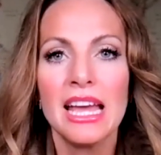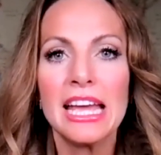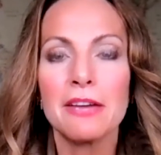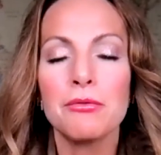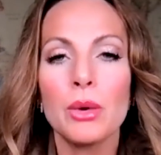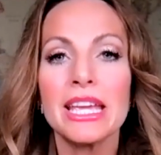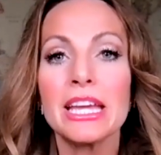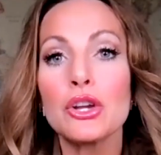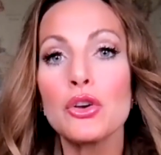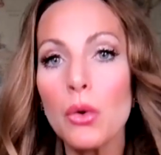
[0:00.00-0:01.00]
If we
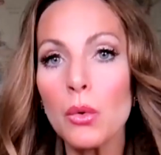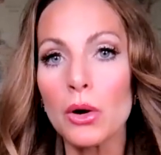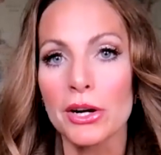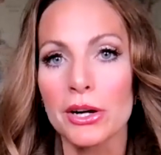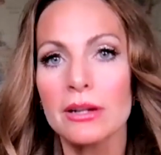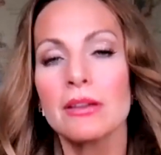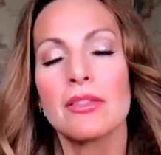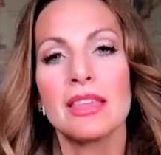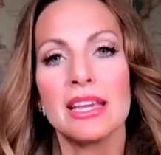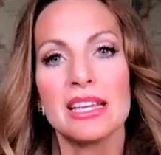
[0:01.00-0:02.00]
ignore
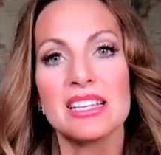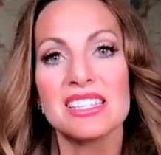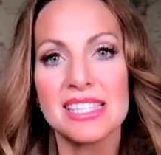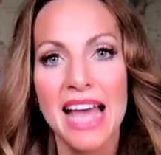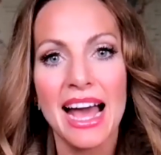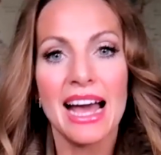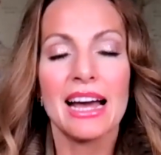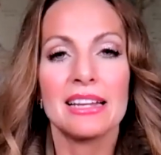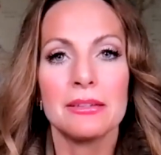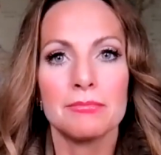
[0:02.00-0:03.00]
the
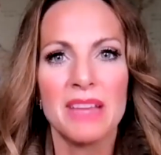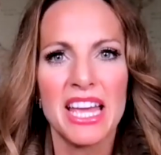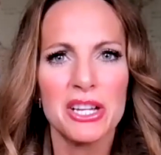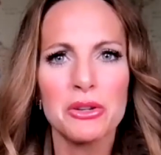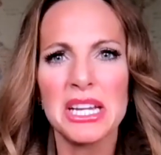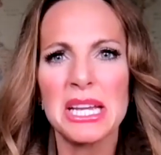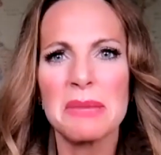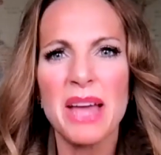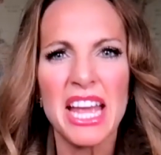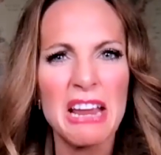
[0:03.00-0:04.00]
sad, angry,
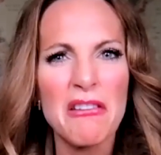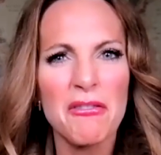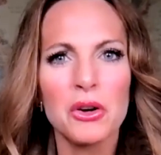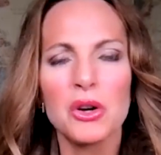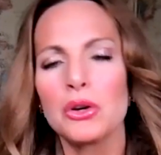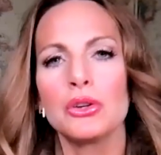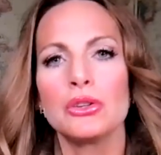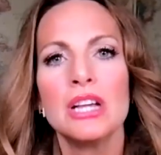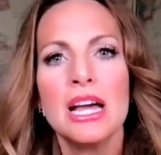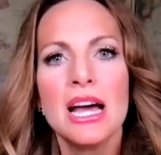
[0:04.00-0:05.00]

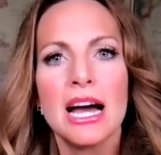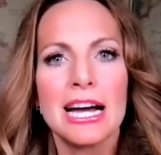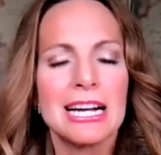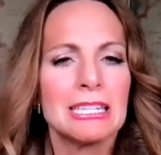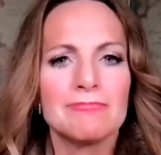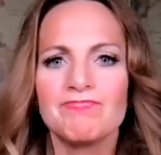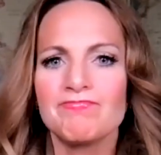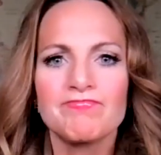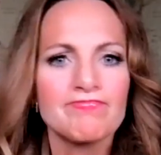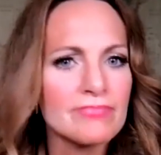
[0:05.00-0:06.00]
painful,
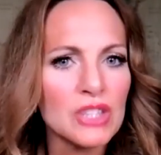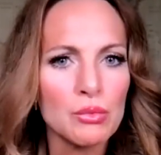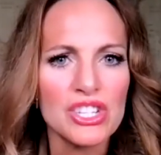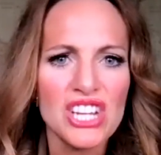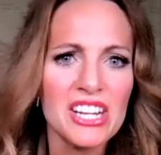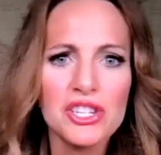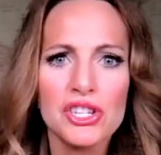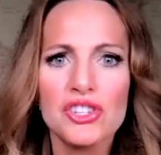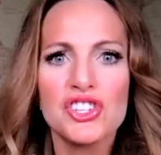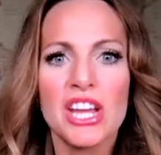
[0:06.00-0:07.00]

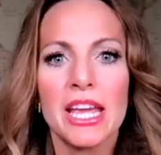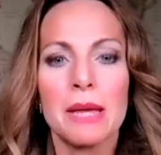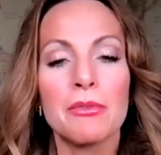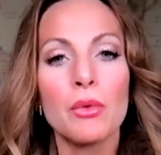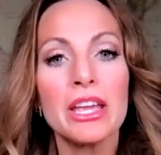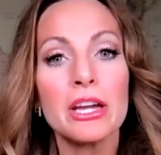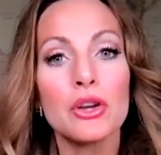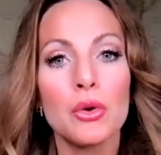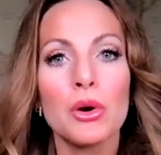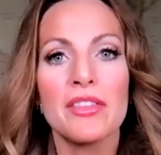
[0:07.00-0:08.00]
rejection, shame, if we
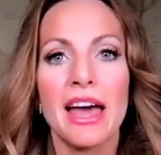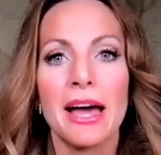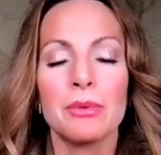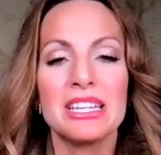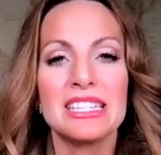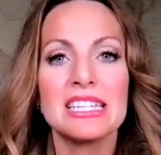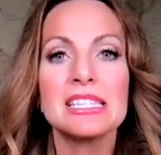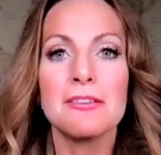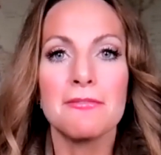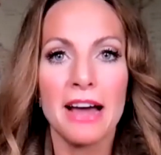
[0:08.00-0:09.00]
ignore that, we
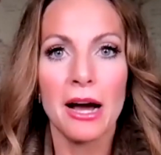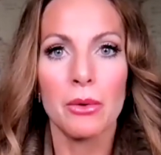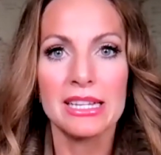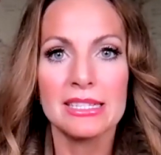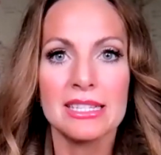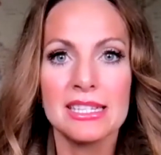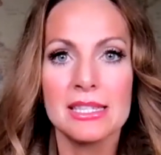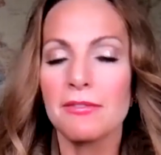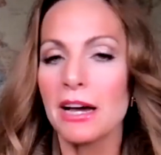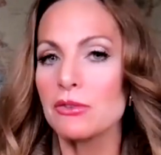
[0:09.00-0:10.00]
disavow it.
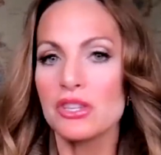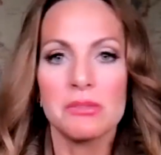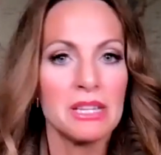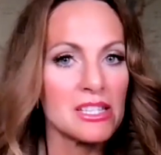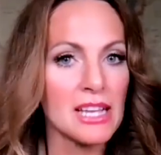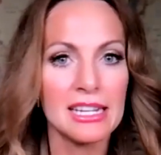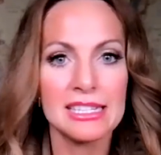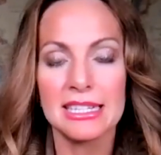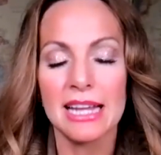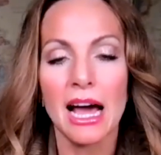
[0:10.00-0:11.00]
Disavow just means kind of
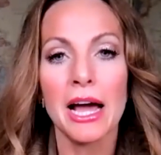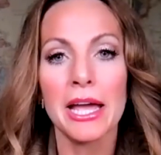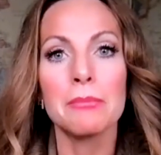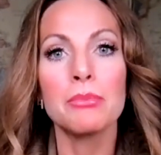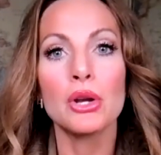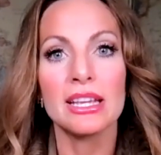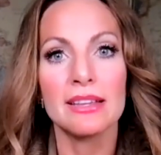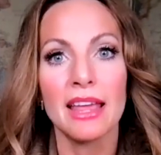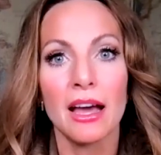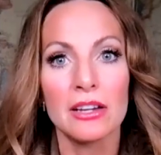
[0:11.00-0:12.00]
deny and put it
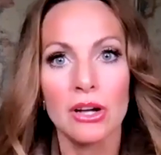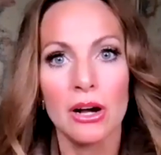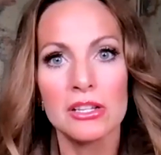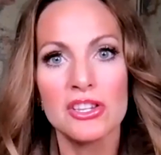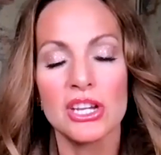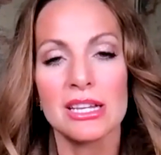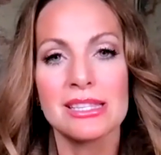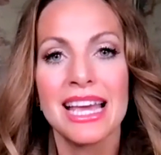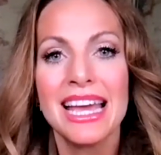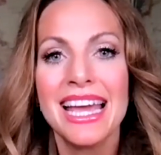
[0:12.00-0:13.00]
in the
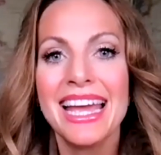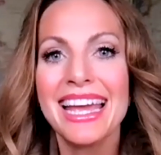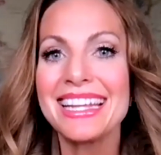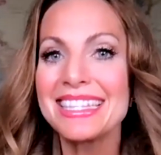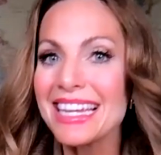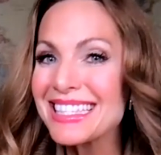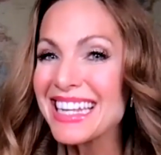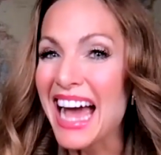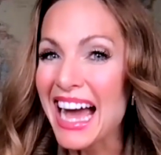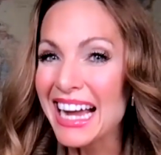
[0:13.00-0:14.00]
unconscious. It doesn't
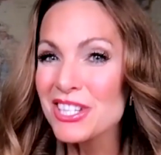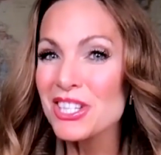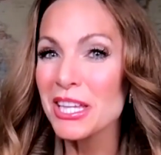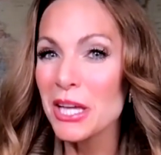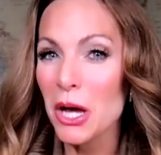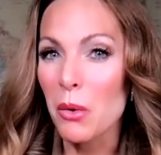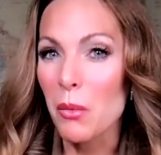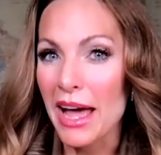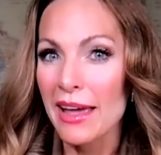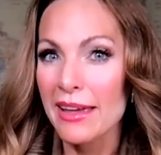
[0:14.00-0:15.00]
actually go
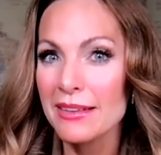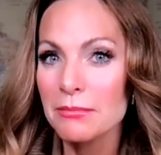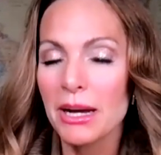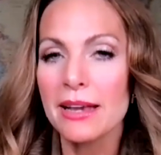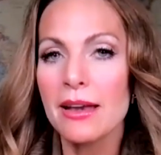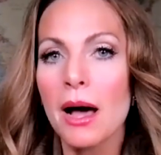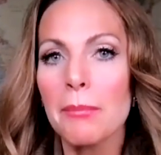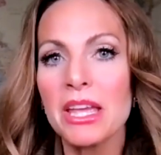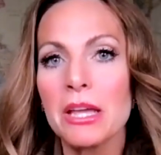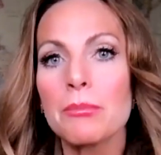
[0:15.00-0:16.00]
away. By not
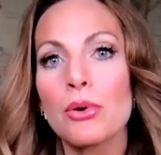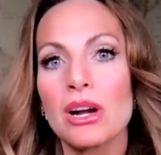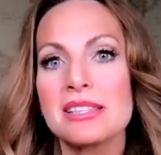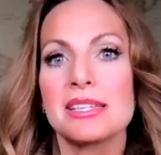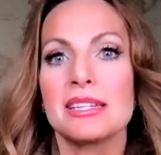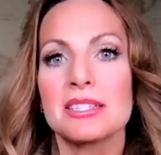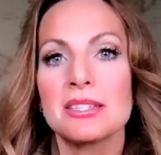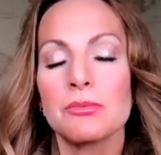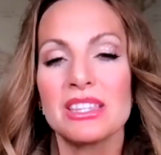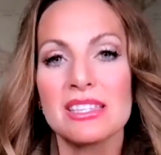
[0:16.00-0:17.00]
being present
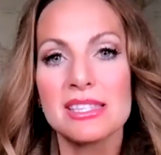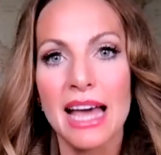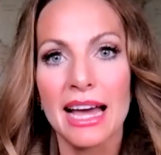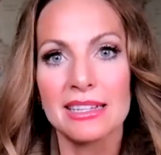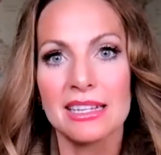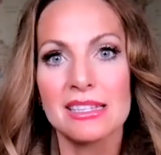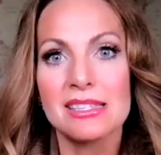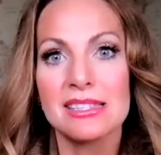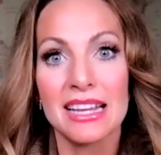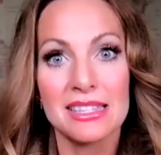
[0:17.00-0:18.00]
with the sadness
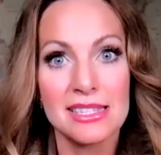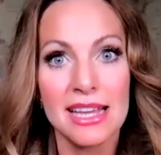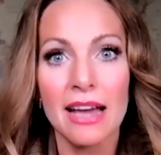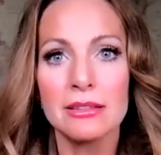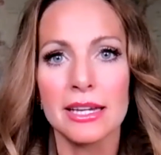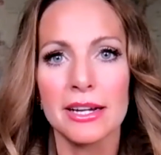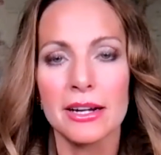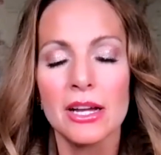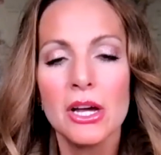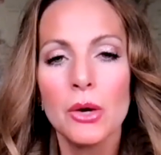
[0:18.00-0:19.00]
that's down there,
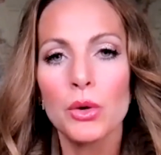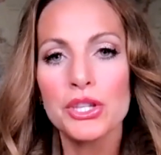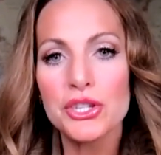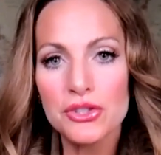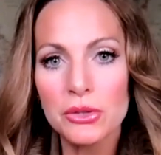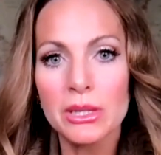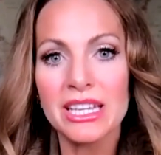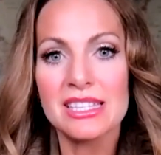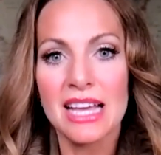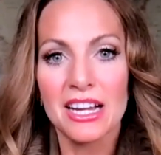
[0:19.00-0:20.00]
what you're doing
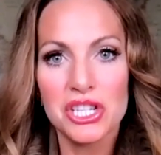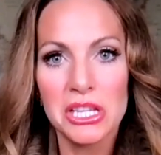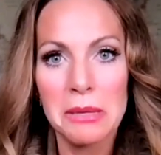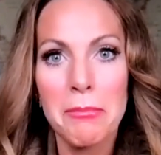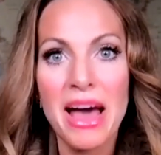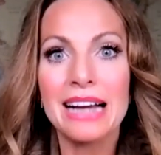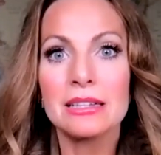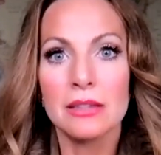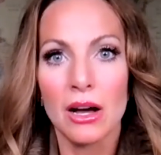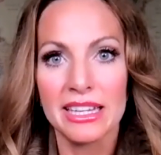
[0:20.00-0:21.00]
is actually
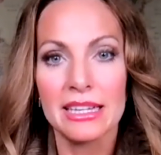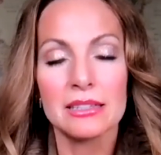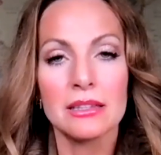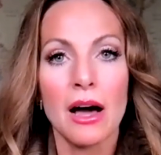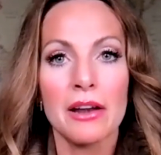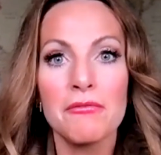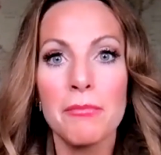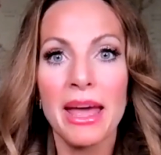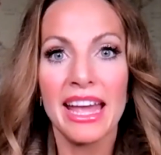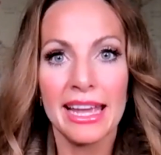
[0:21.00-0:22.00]
backlogging a lot of
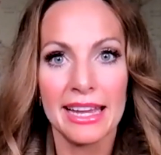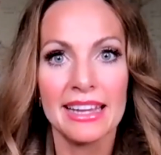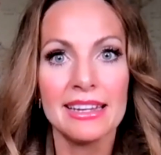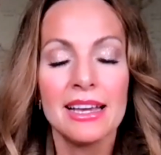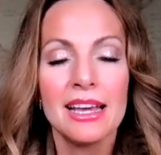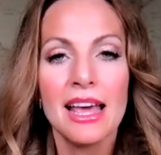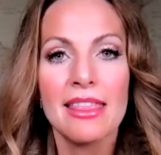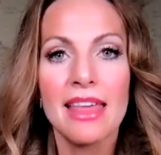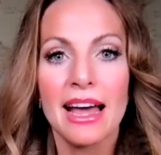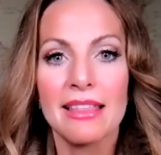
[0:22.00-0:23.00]
pain
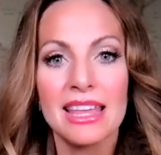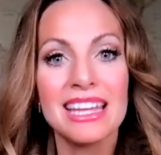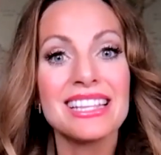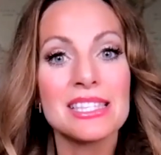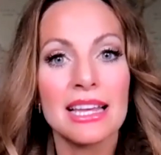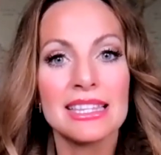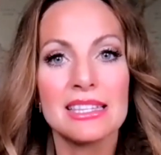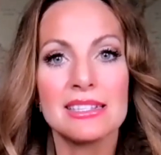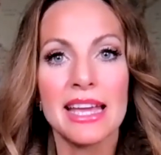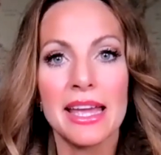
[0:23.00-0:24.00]
that then it's like the
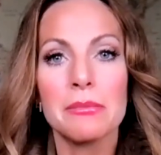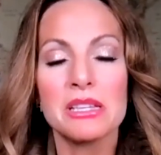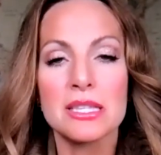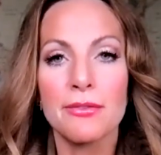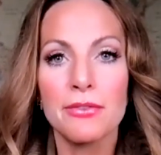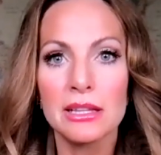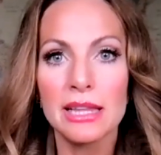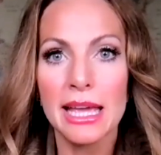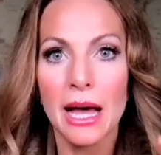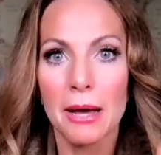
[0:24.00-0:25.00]
dam is
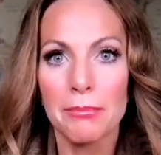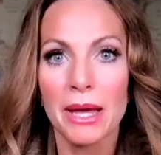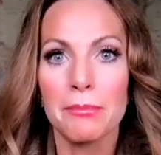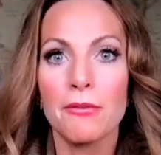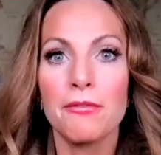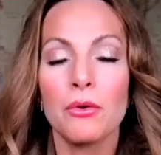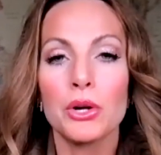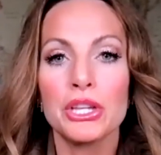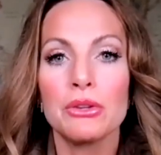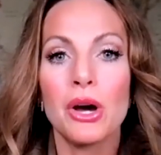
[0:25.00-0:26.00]
filling up. And before
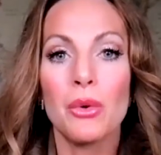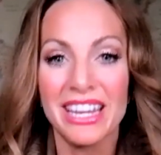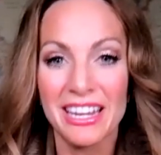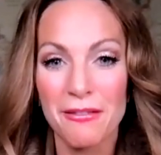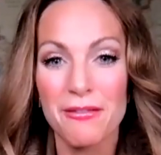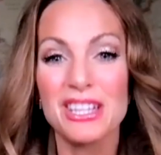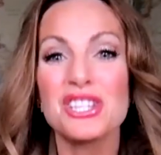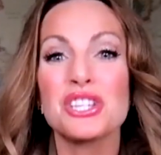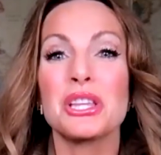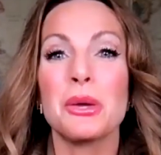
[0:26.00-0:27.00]
you know it, it
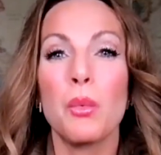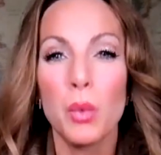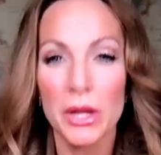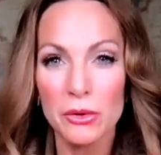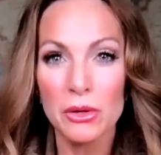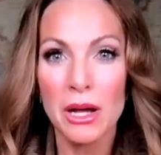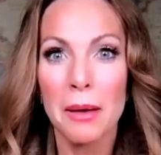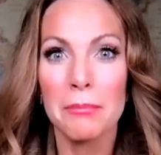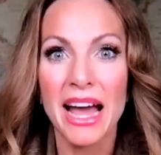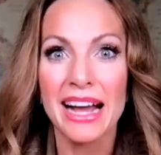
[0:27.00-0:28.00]
eventually will
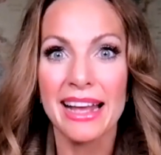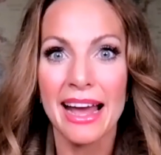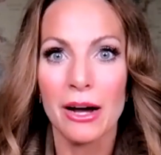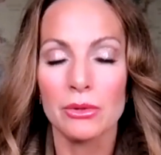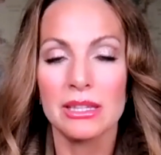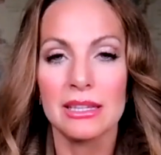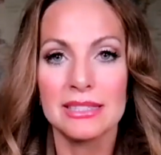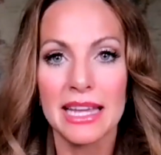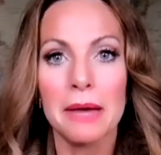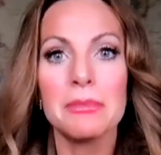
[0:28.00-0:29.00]
come back out. The
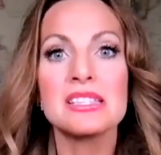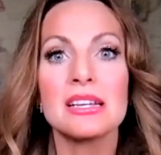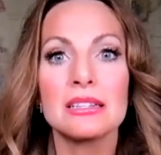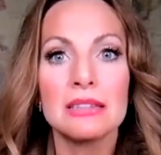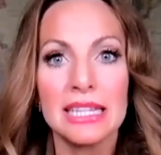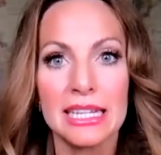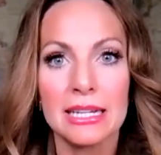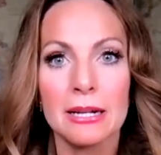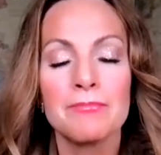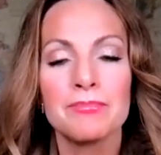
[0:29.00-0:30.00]
dam is going to leak.